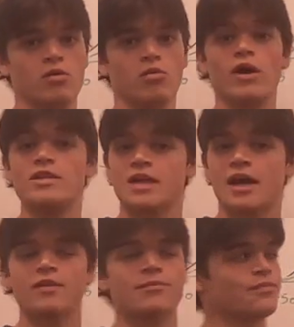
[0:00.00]
Why is
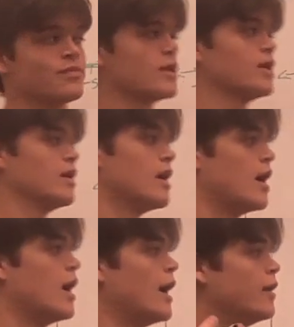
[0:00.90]
that?
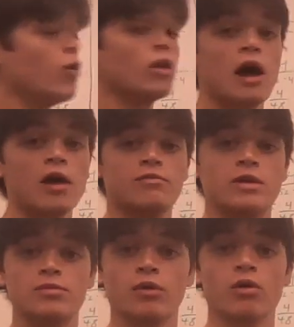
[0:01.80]
I know a lot of
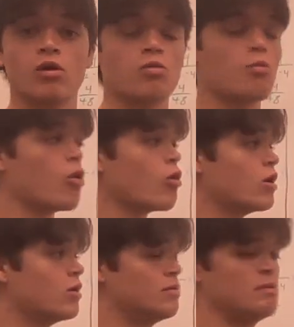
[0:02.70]
people are
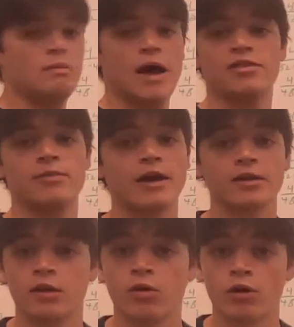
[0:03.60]
more
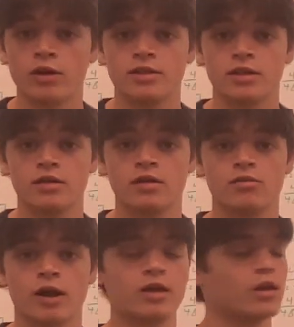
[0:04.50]
mathematically oriented,
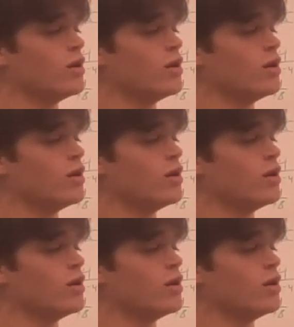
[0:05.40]
right?